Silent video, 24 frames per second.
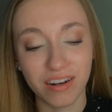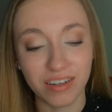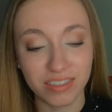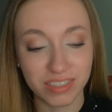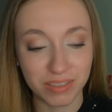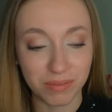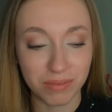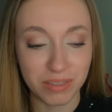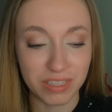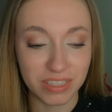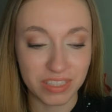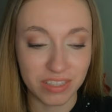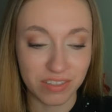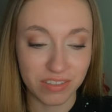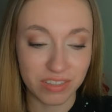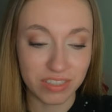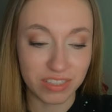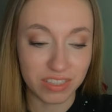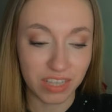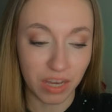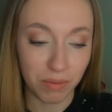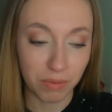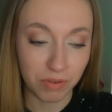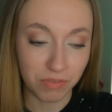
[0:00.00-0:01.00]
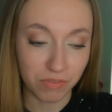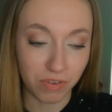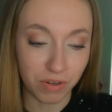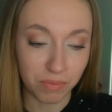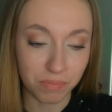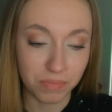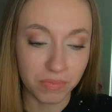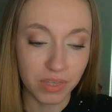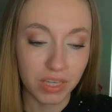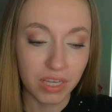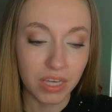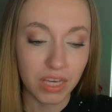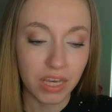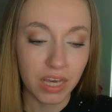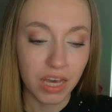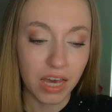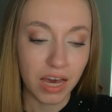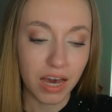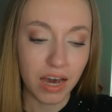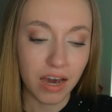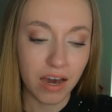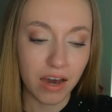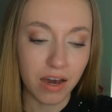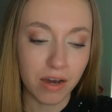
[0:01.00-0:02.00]
some of this is coming from.
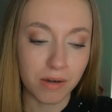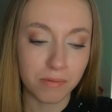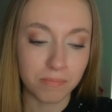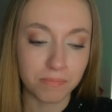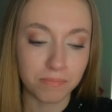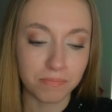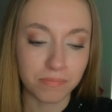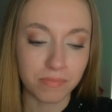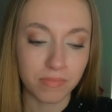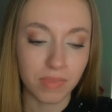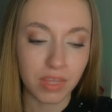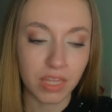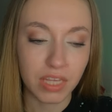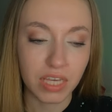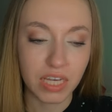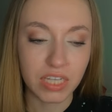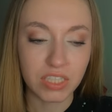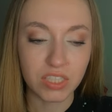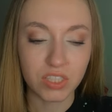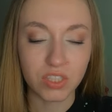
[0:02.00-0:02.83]
Um, and